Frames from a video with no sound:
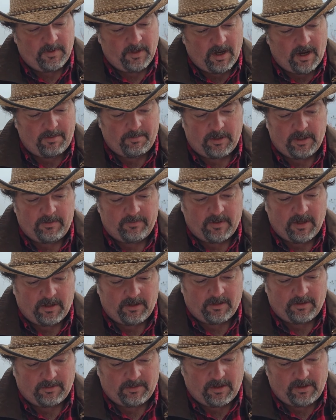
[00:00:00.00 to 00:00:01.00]
I believe
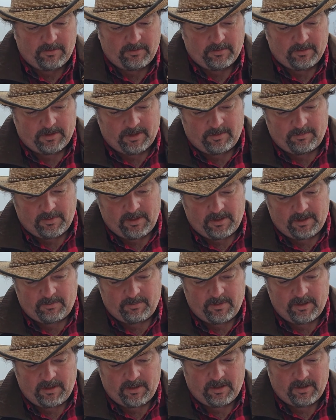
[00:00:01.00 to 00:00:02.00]
gun ownership needs
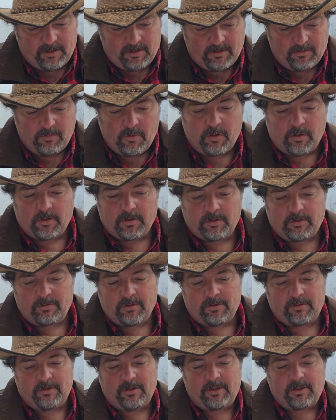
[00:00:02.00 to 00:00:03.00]
to be more
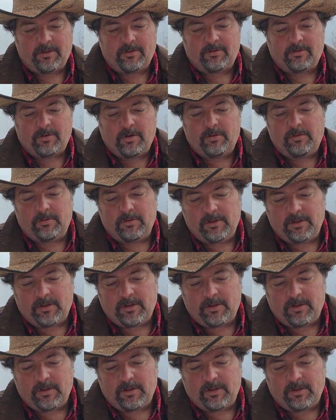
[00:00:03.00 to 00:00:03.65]
strictly controlled,